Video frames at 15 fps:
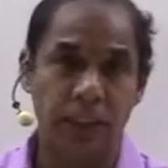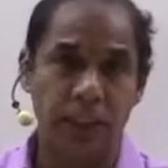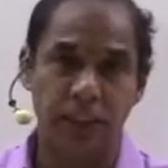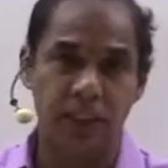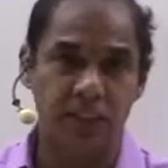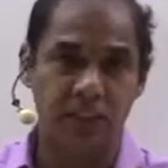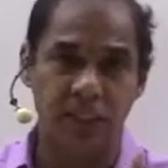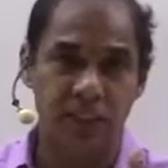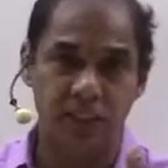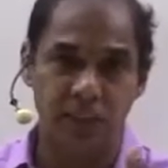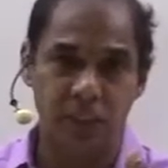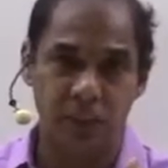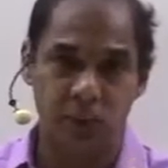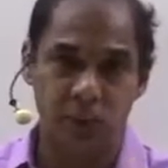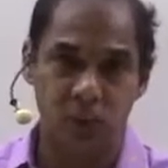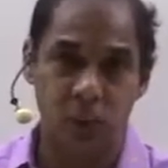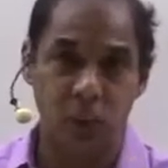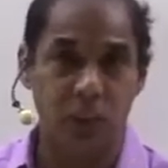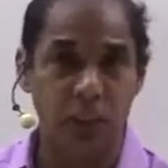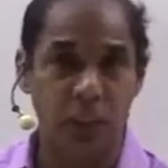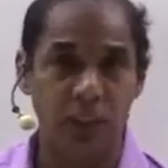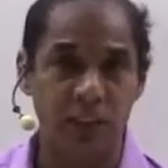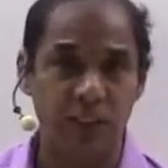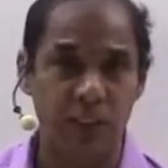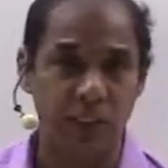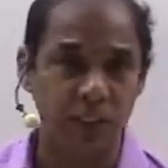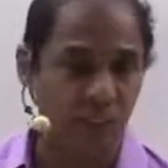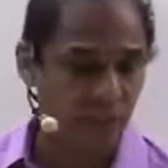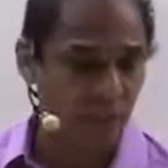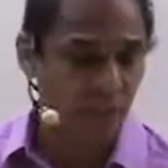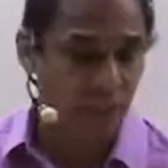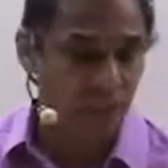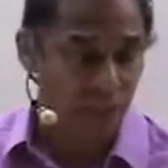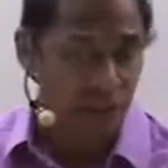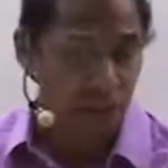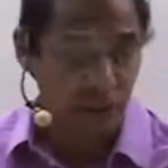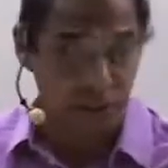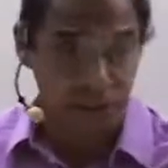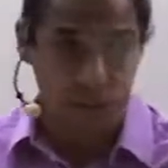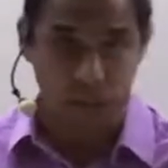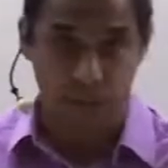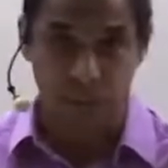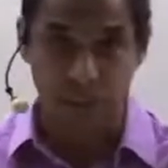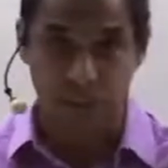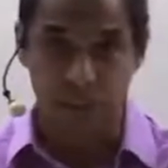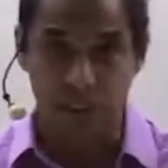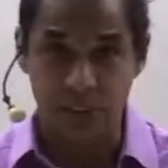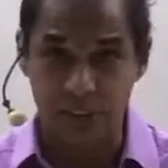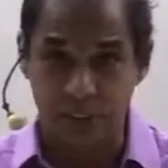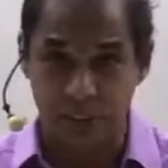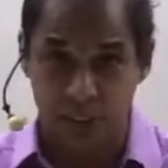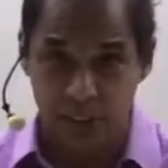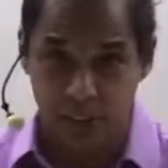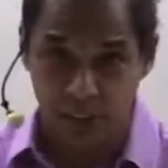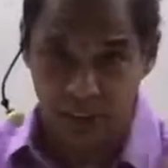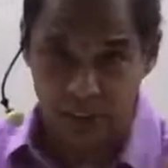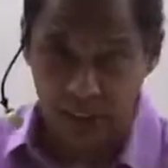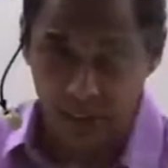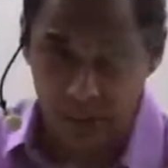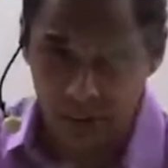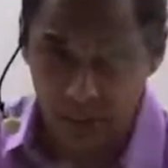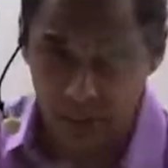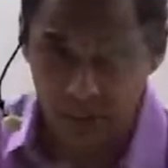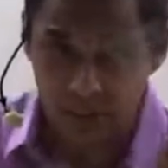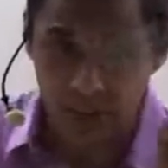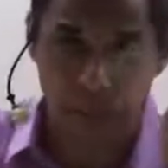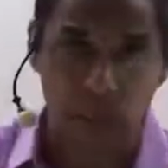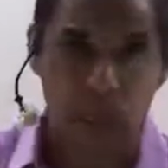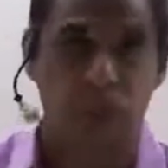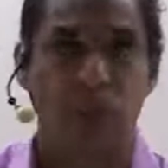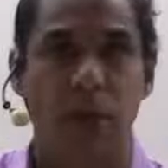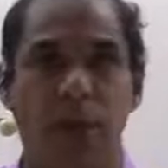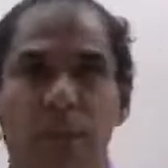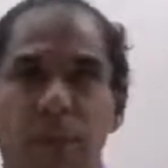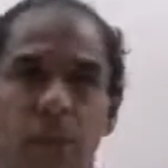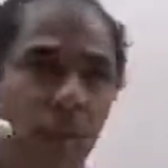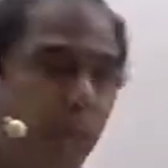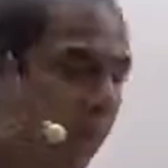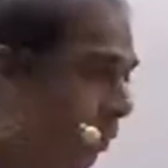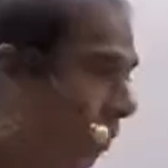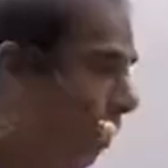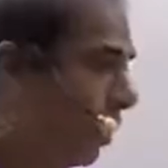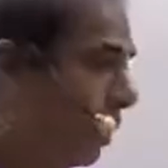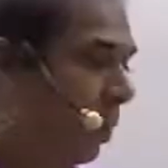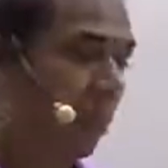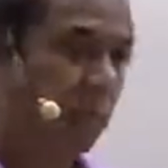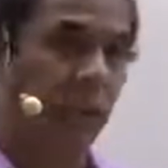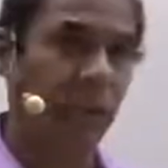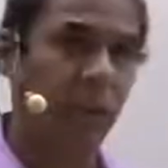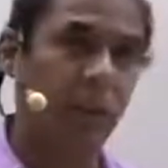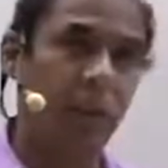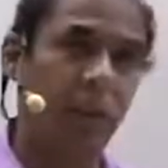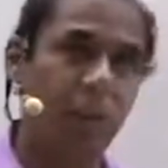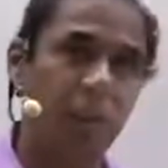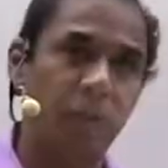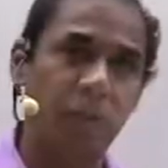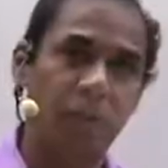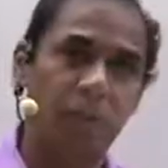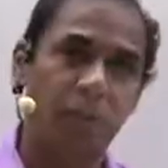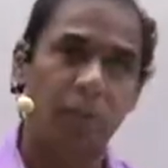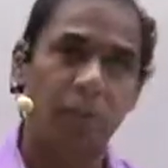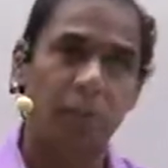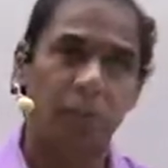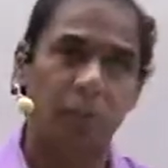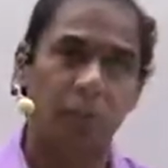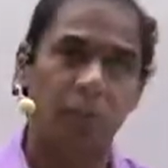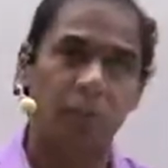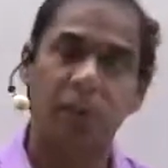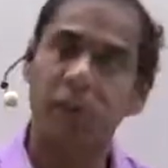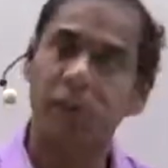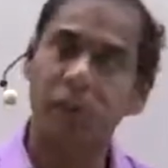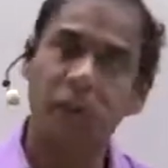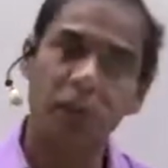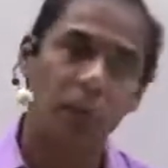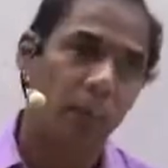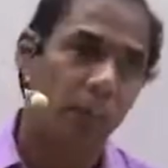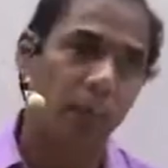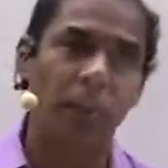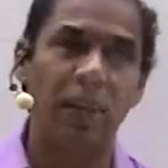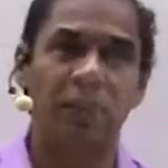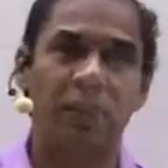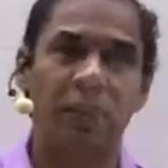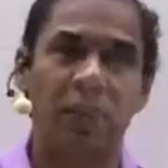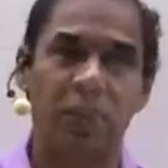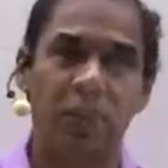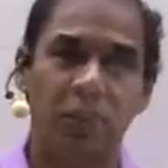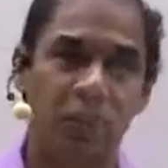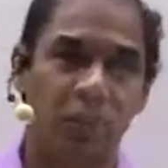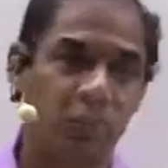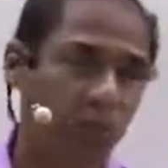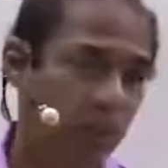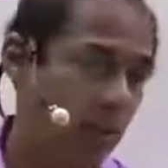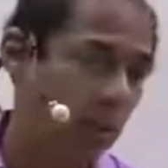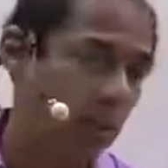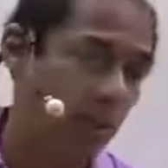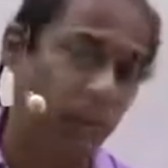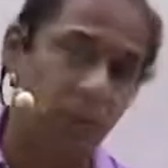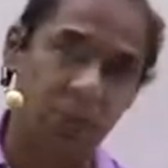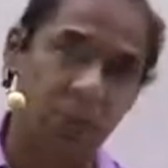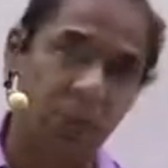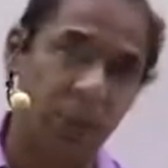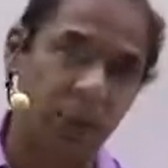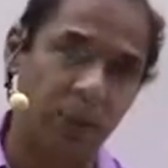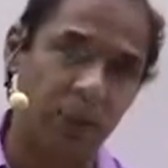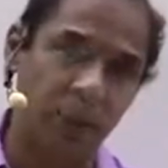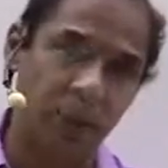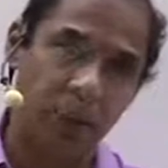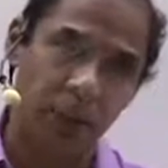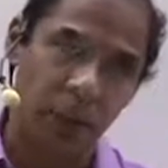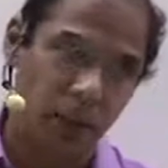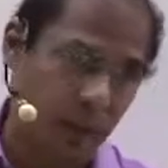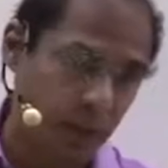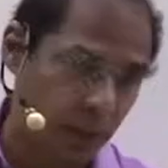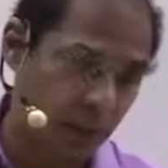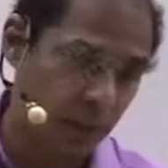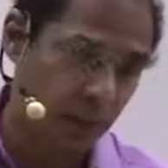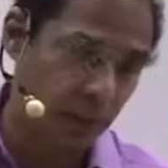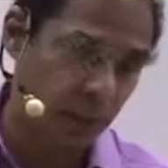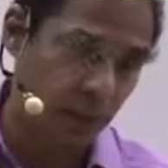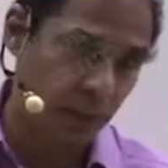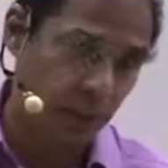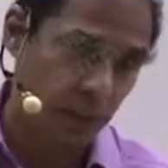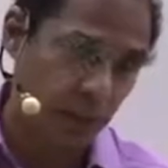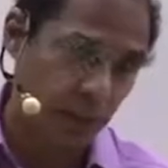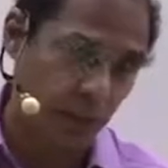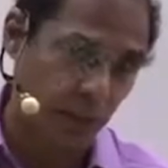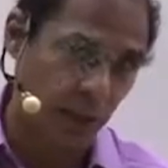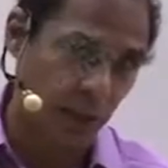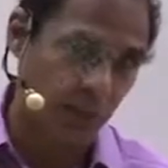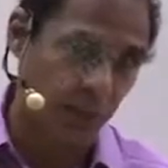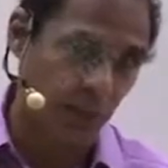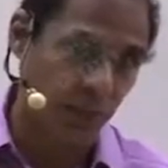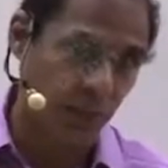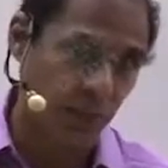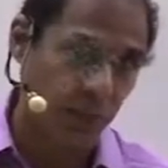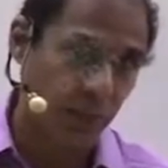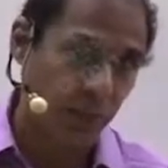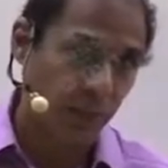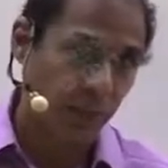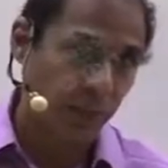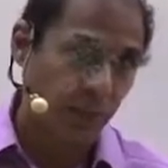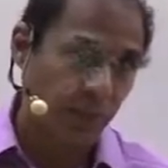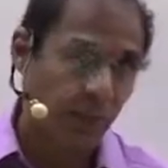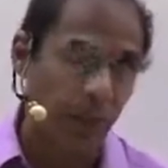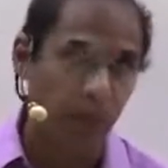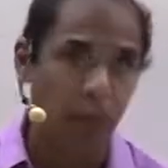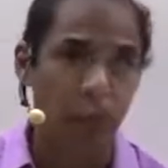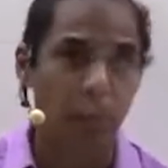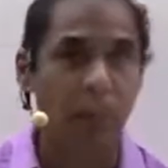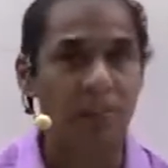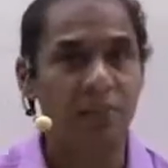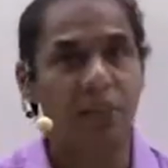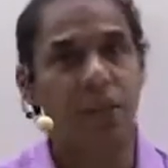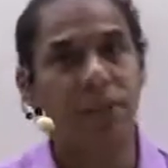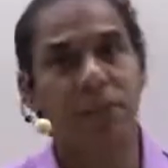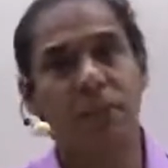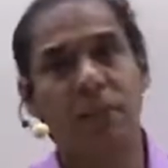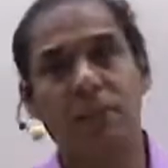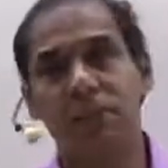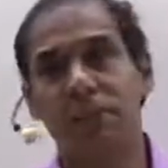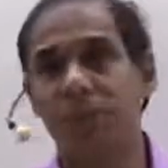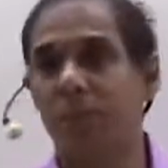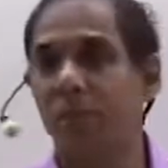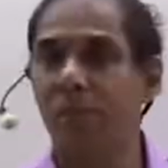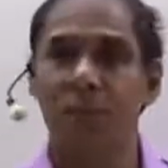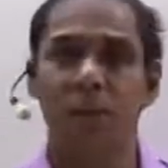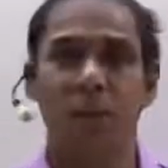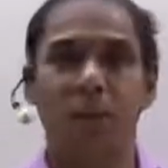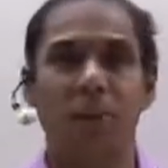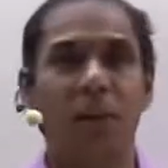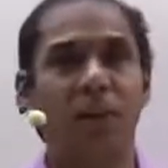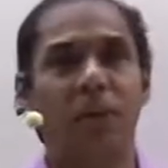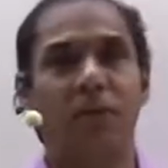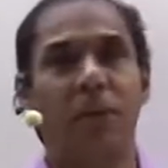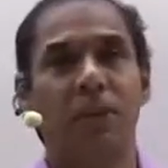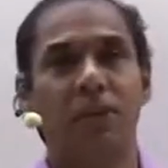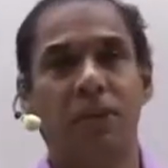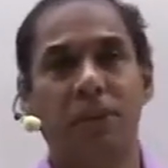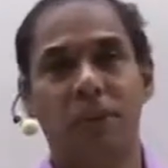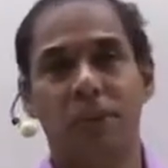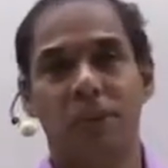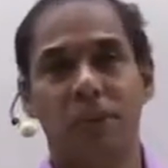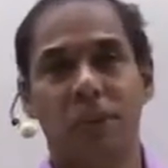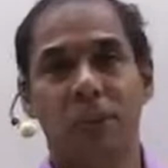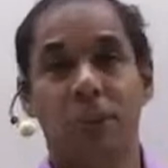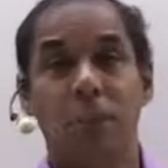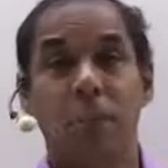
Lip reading: Take these changes I told you. What are the changes? Simple present tense turns into simple past. Present continuous turns into past continuous. Present perfect turns into past perfect. Simple past also turns into past perfect.